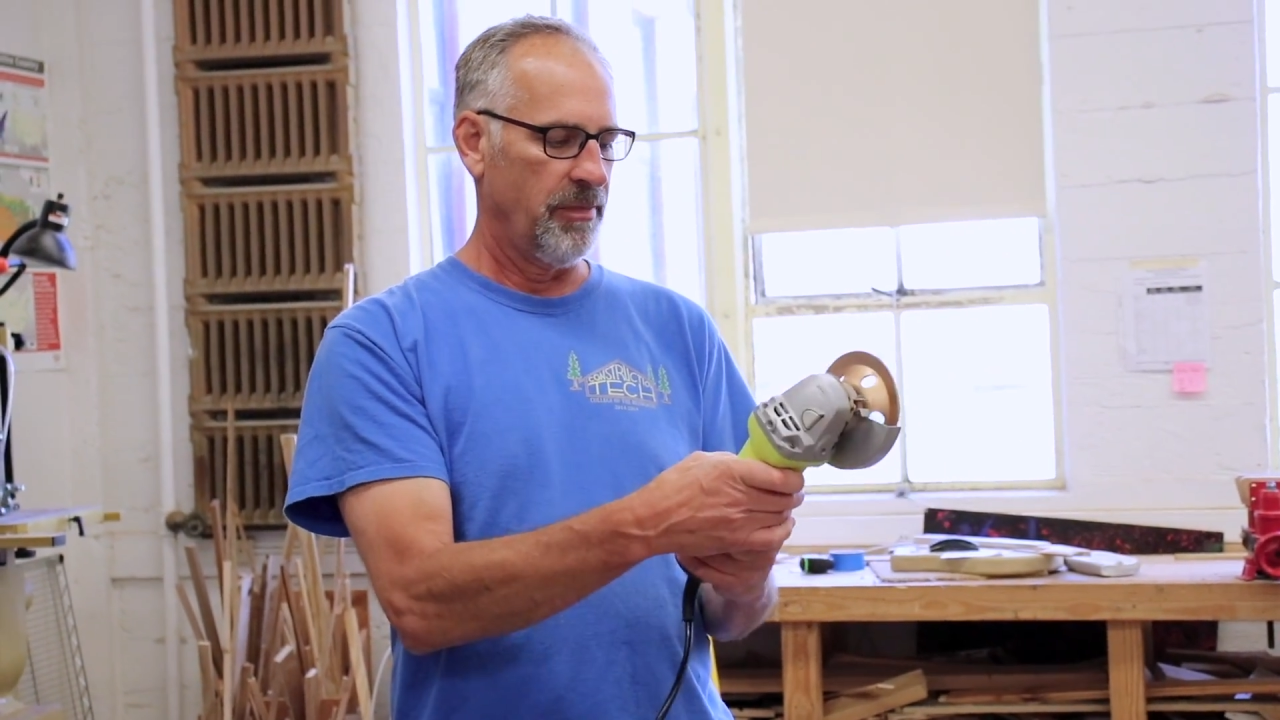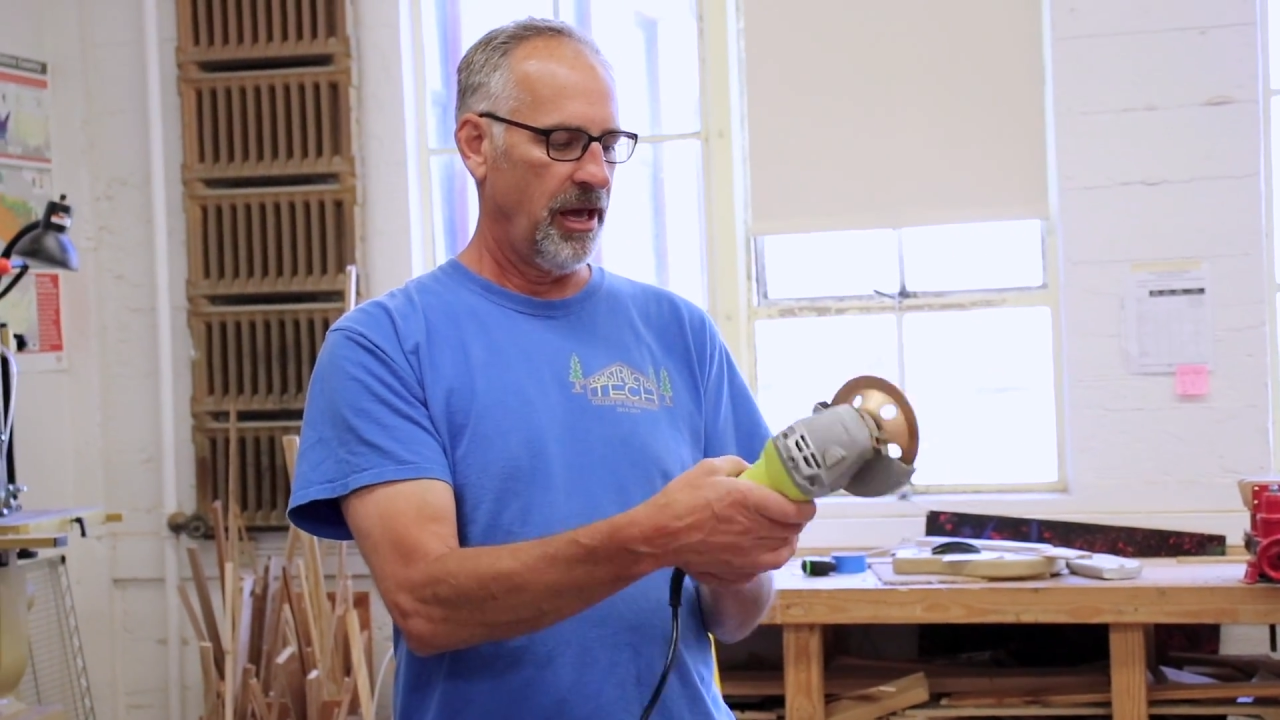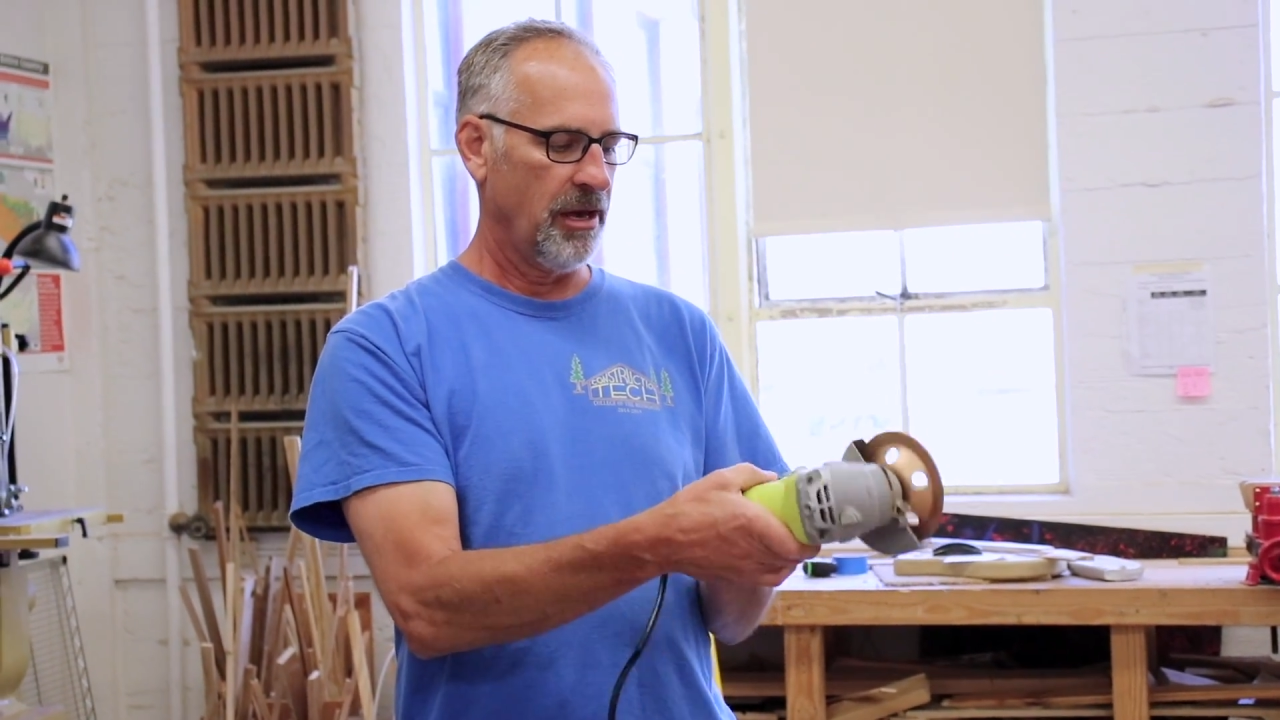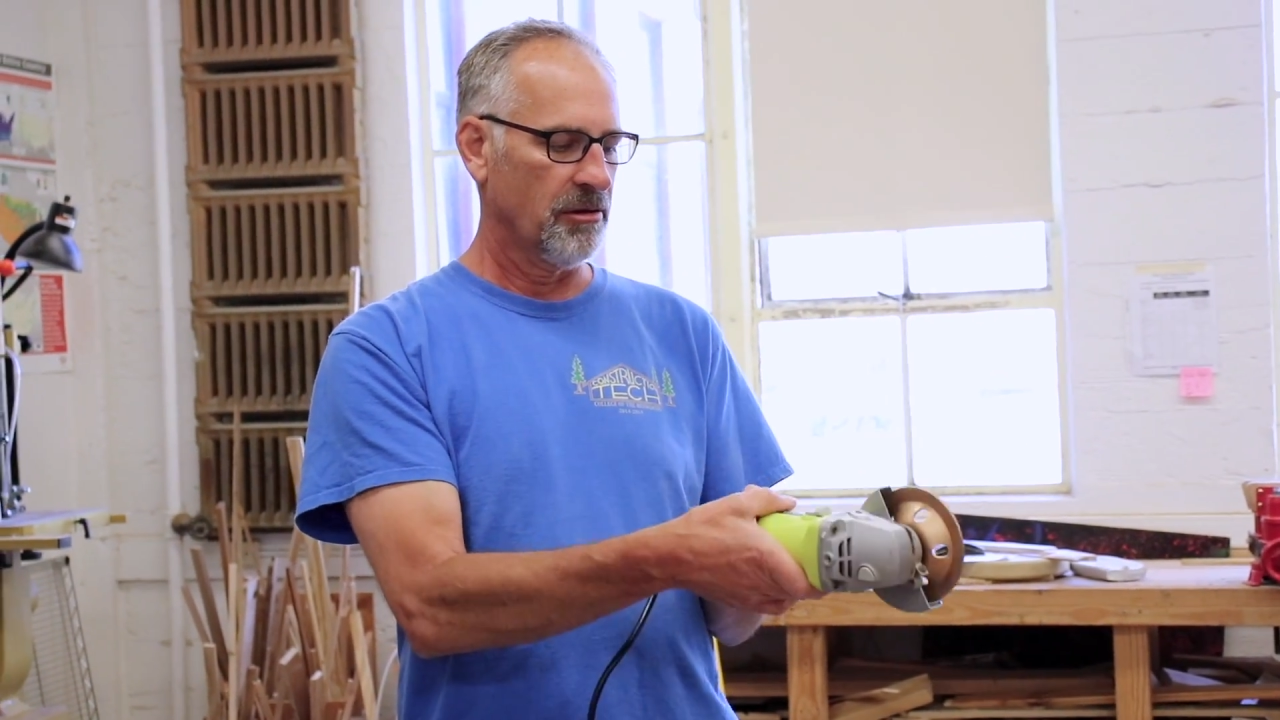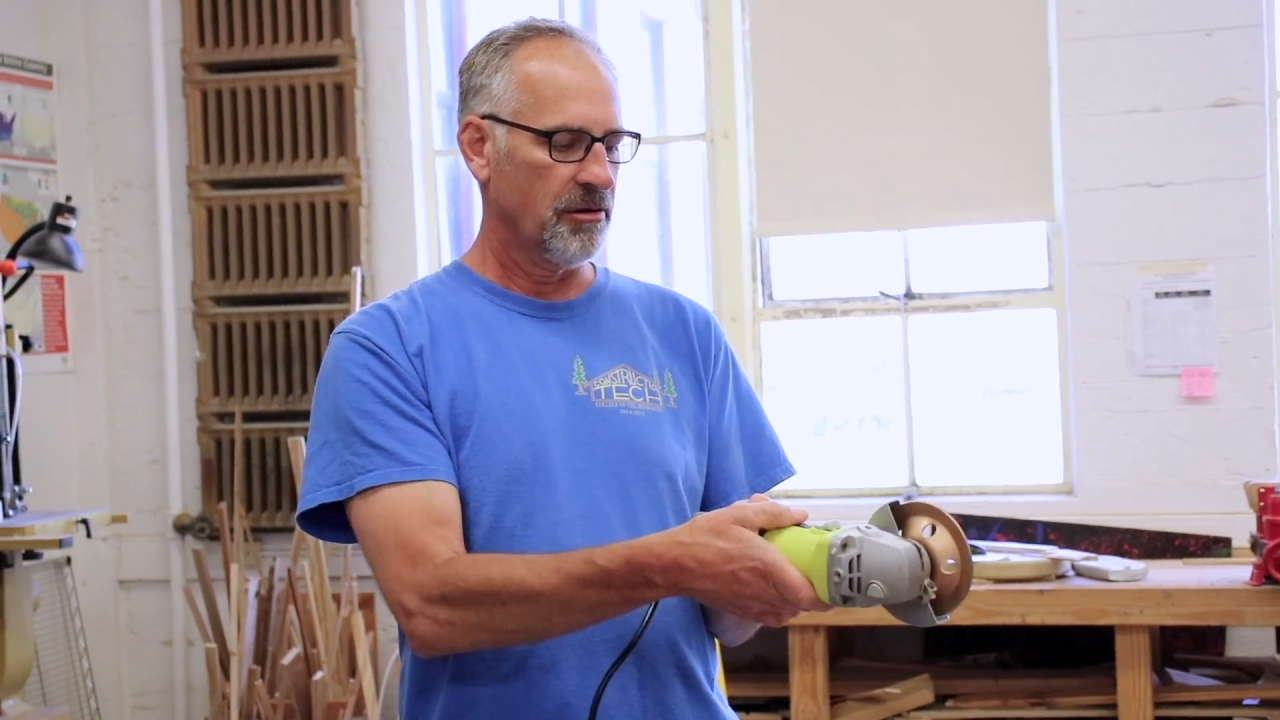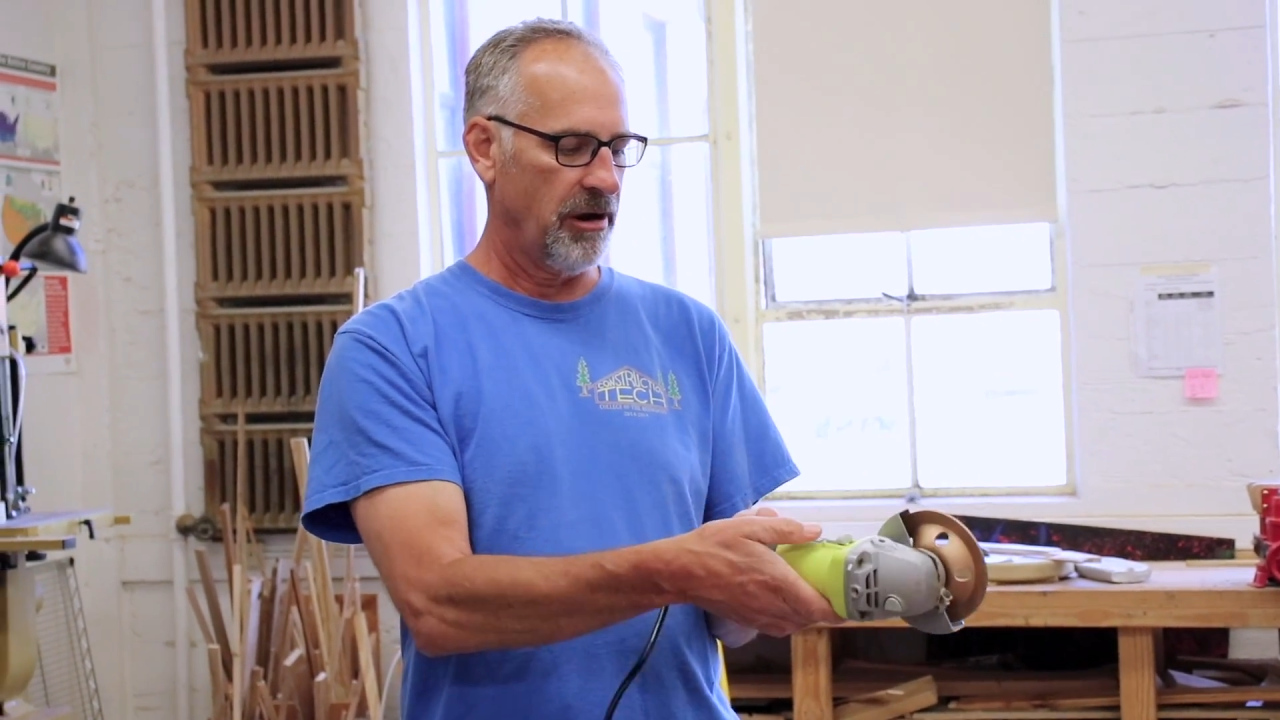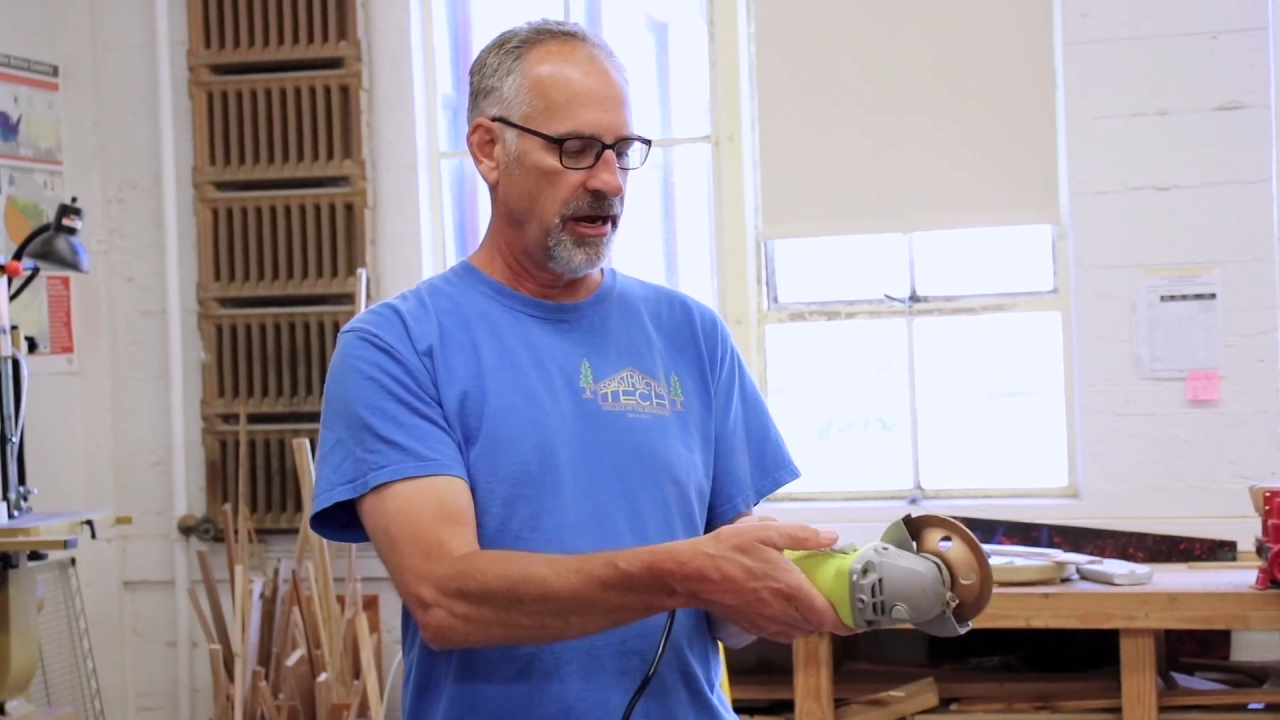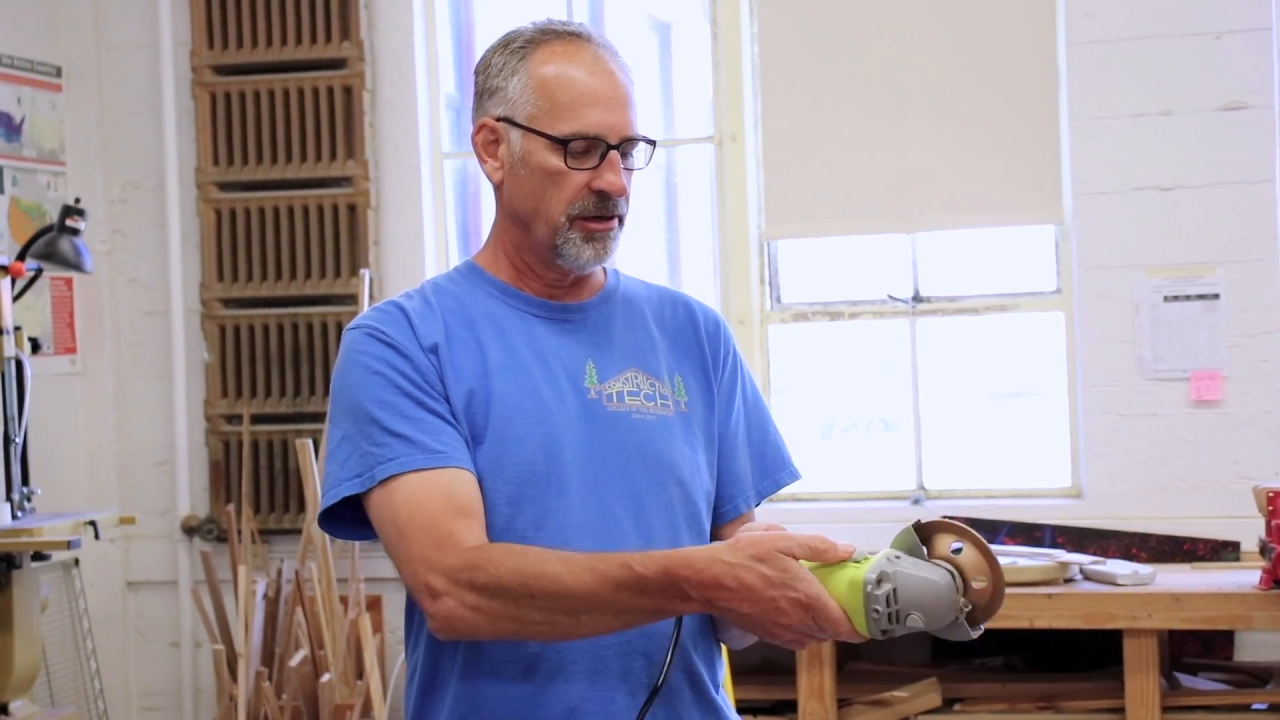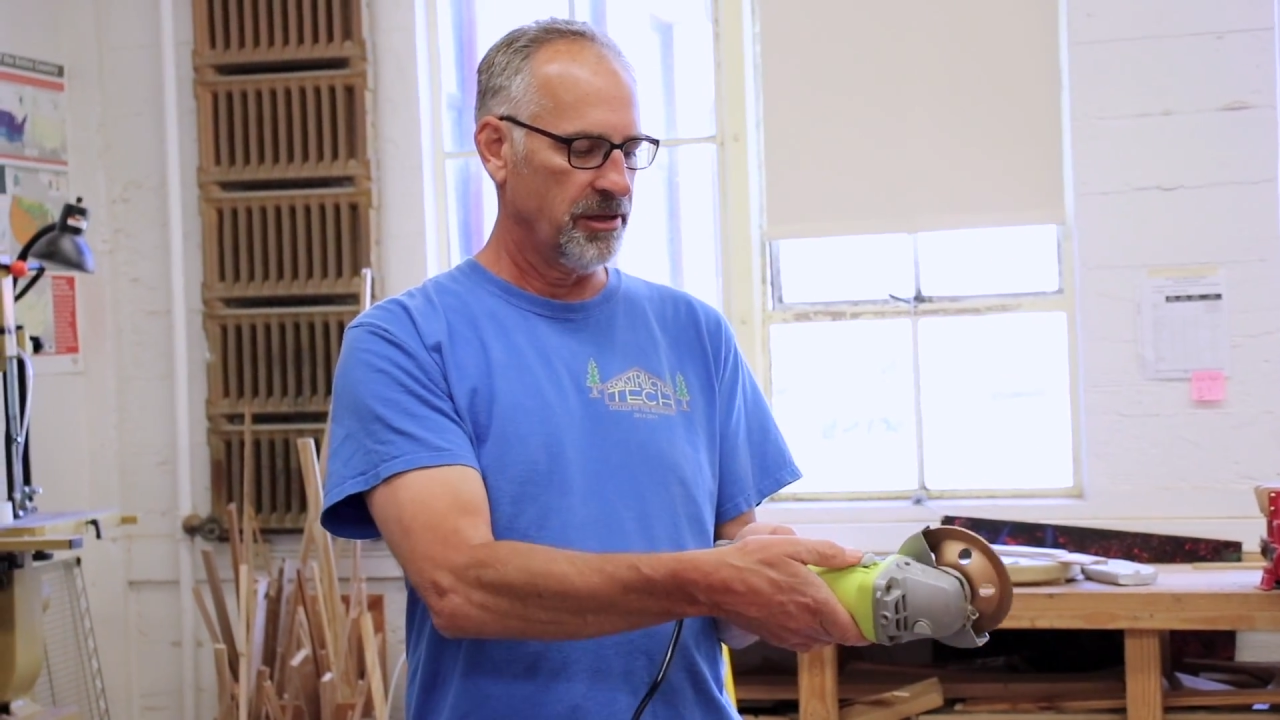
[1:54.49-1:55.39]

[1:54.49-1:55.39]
angle grinder,